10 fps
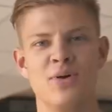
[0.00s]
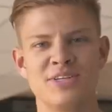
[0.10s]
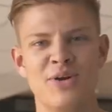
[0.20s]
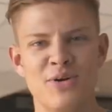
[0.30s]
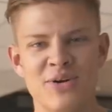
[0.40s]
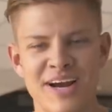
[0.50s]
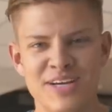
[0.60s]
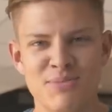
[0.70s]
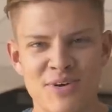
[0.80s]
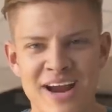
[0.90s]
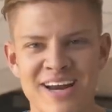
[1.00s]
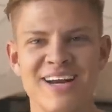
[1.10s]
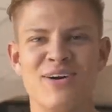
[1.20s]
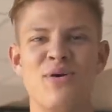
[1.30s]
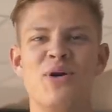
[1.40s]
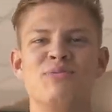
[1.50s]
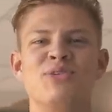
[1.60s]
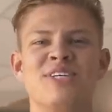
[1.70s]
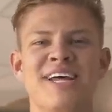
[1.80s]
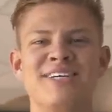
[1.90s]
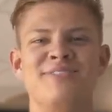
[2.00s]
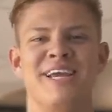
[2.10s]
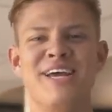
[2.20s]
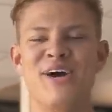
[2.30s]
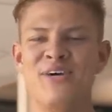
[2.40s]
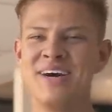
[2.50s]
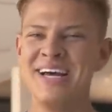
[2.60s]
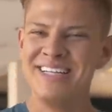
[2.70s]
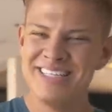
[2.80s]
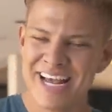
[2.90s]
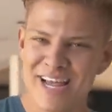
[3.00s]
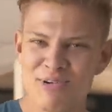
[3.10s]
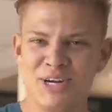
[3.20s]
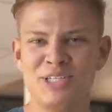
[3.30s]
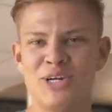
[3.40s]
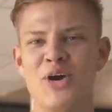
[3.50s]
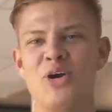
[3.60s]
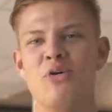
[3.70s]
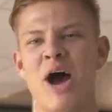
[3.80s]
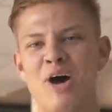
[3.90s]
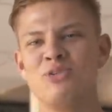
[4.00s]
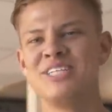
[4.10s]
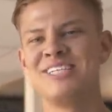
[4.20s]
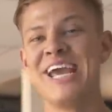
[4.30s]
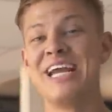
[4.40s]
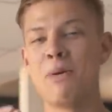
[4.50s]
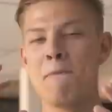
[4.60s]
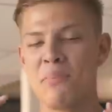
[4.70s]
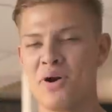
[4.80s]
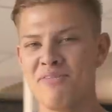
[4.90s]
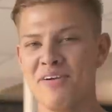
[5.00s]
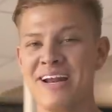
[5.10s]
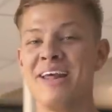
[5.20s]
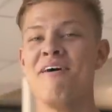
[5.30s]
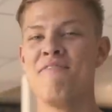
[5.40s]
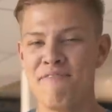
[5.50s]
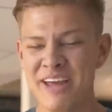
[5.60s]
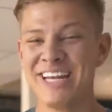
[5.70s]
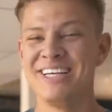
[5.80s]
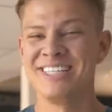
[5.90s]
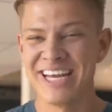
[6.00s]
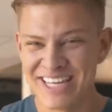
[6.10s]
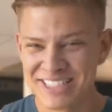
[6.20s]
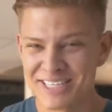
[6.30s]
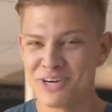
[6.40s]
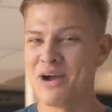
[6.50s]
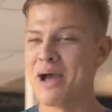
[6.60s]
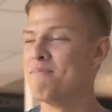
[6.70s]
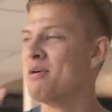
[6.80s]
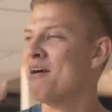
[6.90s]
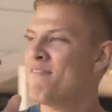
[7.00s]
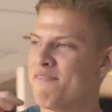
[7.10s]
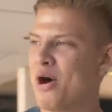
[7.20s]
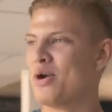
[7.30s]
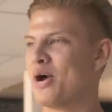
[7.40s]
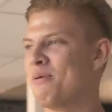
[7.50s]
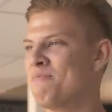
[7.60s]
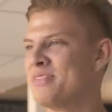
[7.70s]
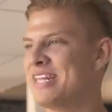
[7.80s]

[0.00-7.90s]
What's going on, guys? Merijn here, and welcome to today's video. Today I'm going to show you how to take the perfect fitness Instagram photo.